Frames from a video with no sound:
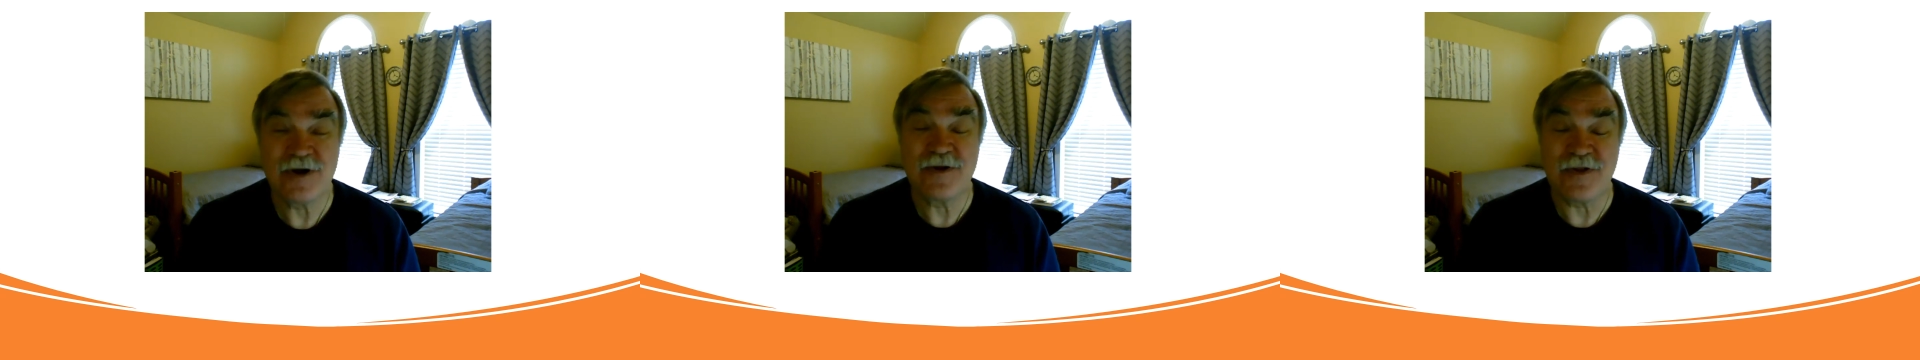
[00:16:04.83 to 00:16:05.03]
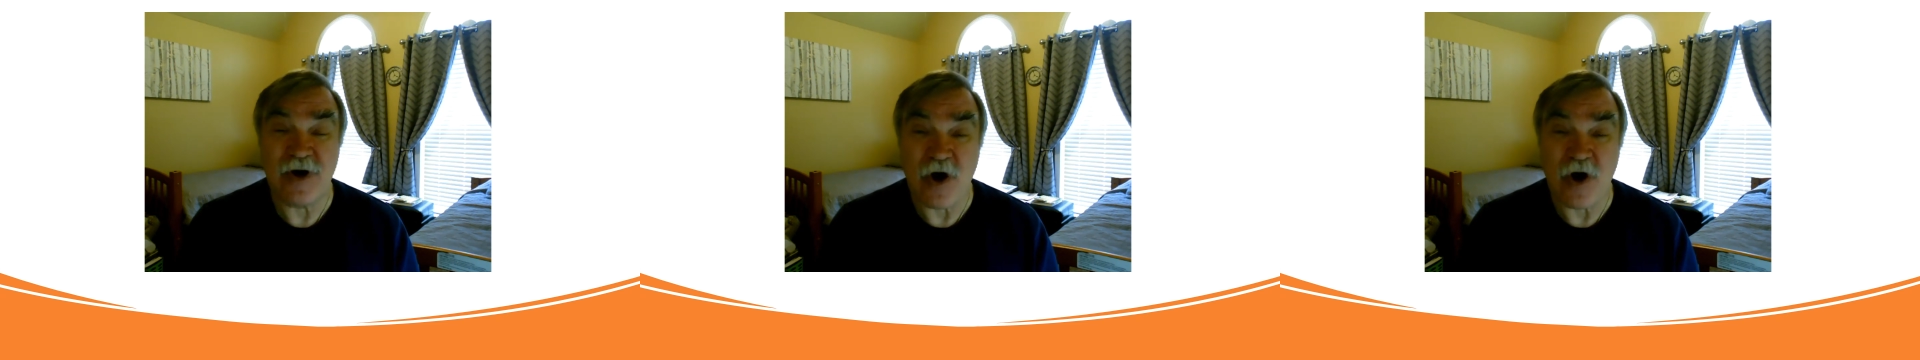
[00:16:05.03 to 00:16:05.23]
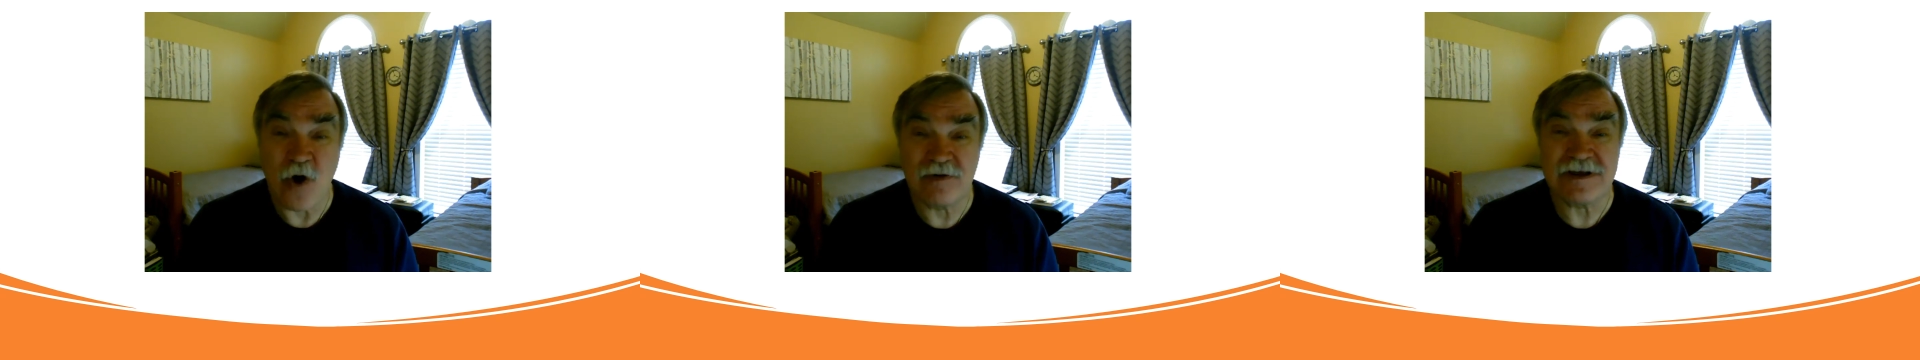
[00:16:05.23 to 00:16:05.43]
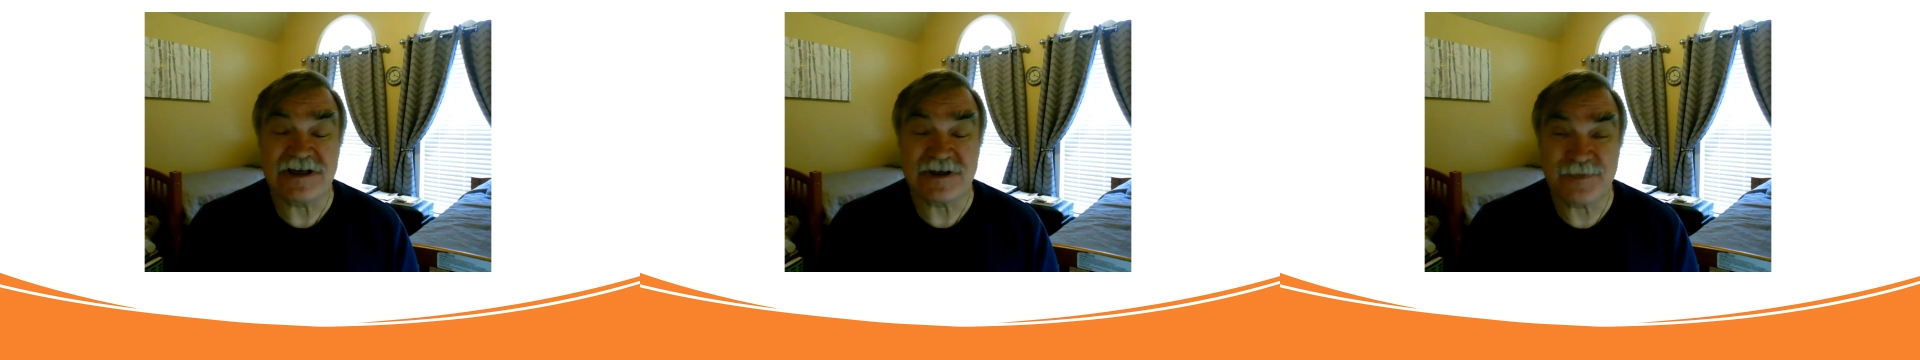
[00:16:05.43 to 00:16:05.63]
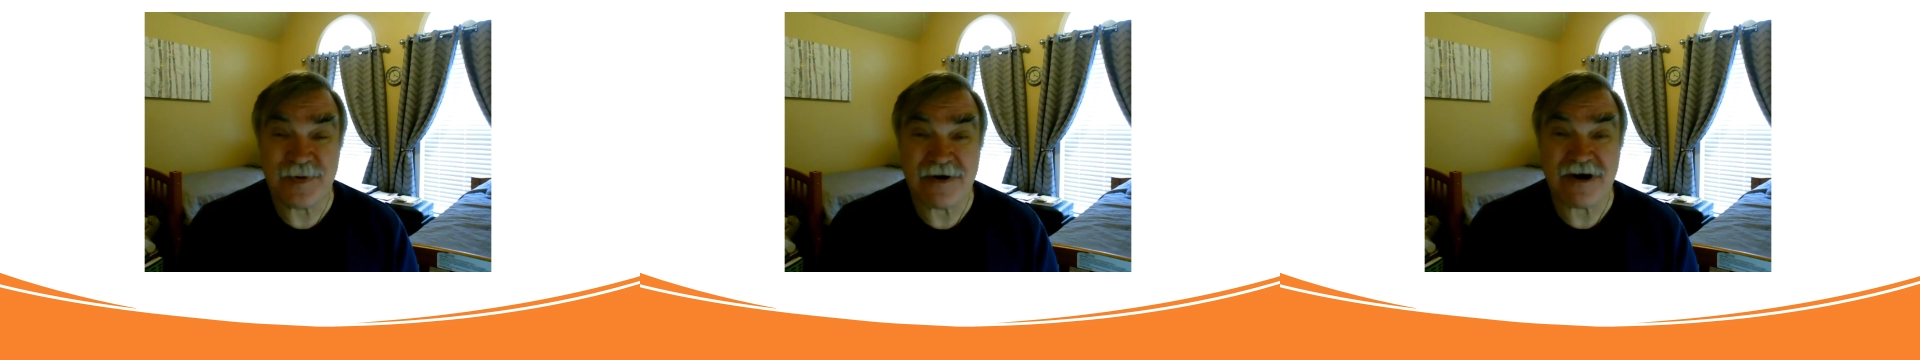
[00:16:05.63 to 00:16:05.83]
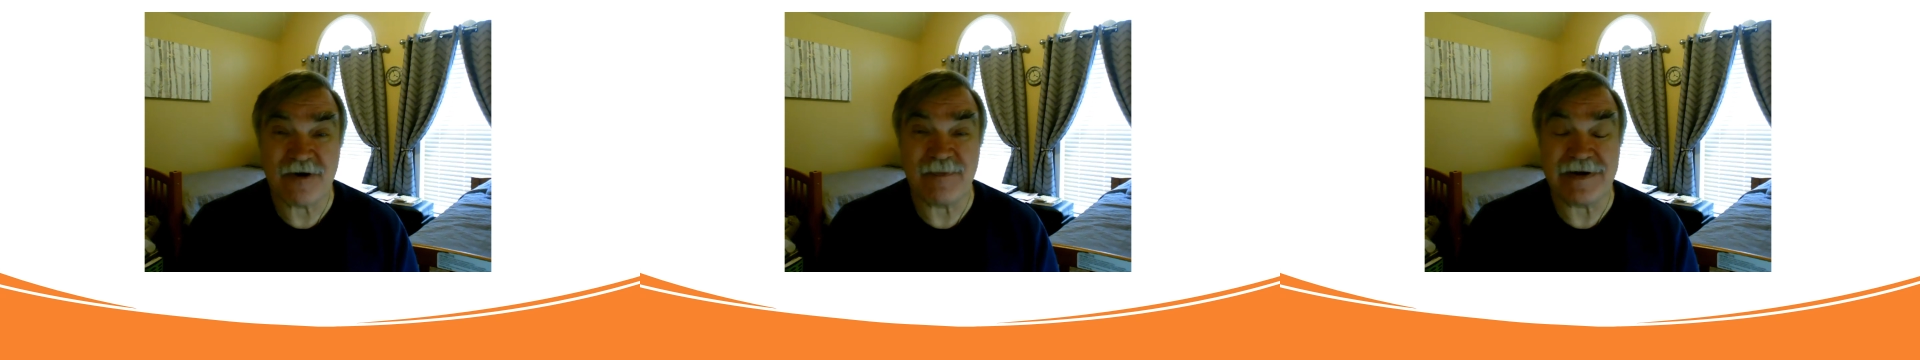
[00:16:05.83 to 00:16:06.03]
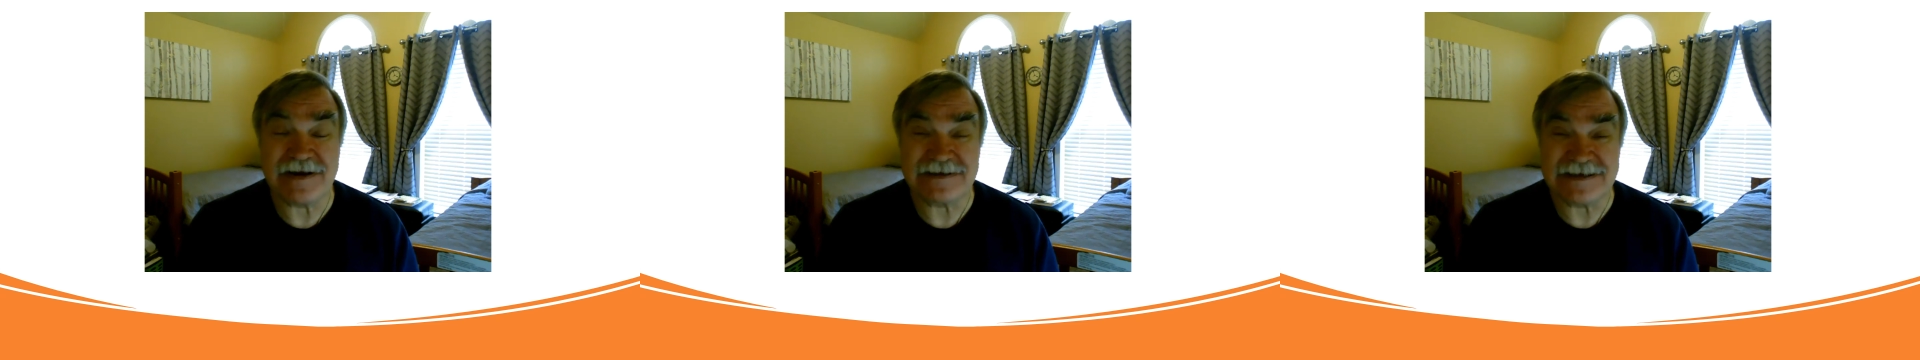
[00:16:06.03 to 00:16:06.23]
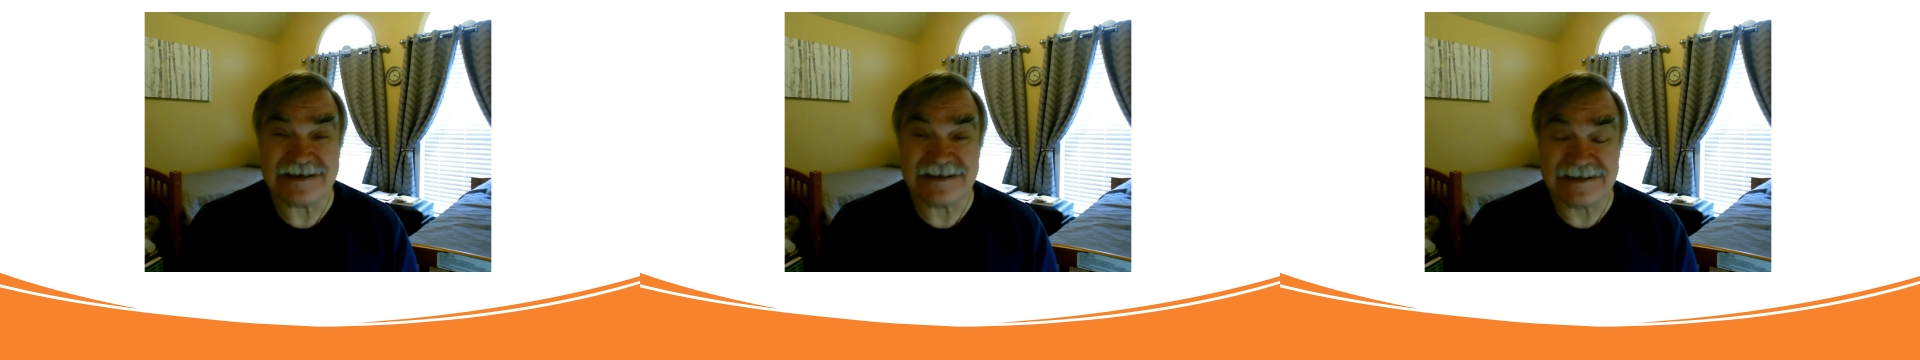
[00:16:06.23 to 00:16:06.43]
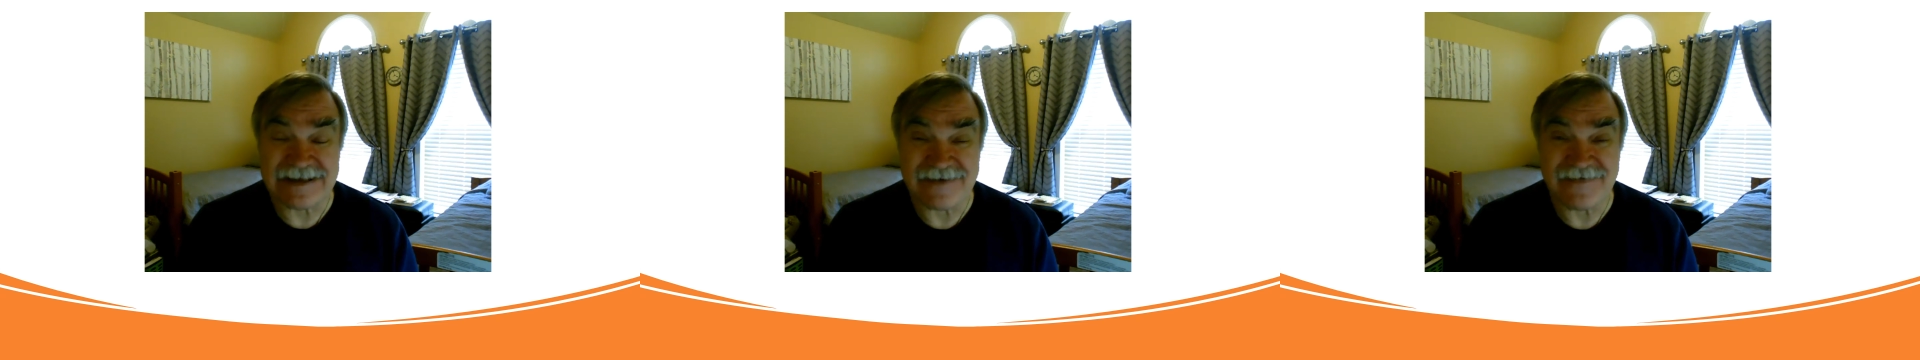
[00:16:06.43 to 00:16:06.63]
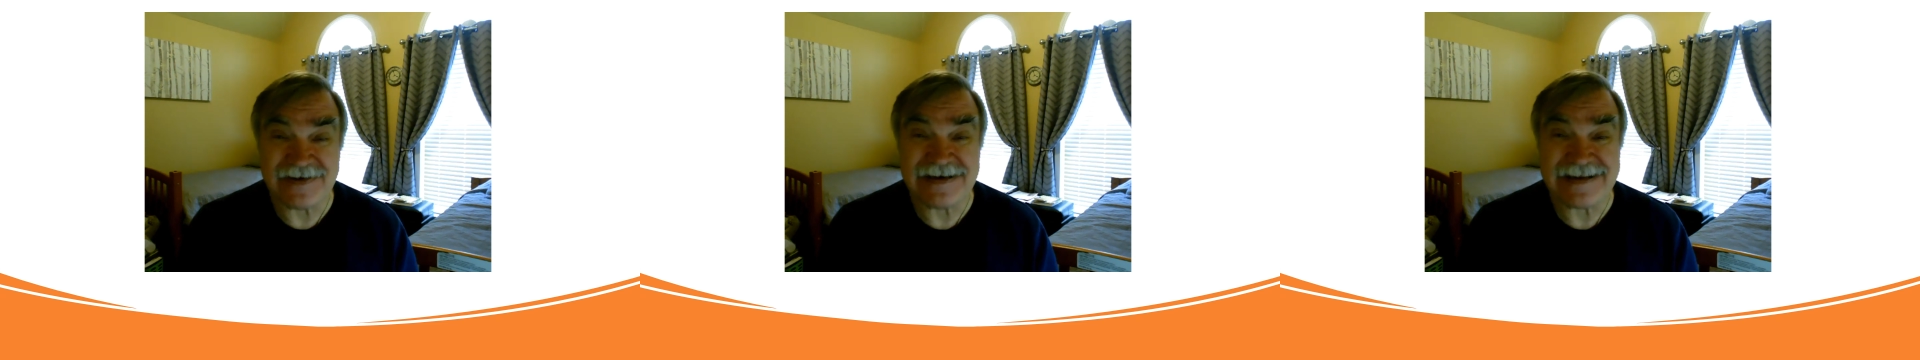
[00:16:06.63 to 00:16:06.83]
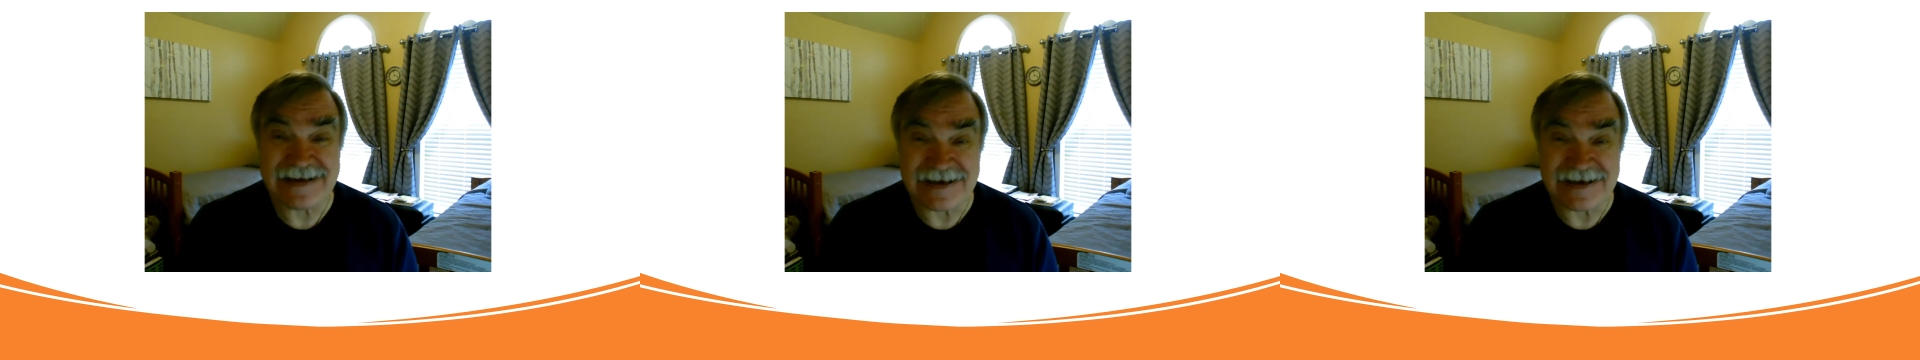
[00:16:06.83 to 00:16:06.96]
The Holy Spirit, because he's living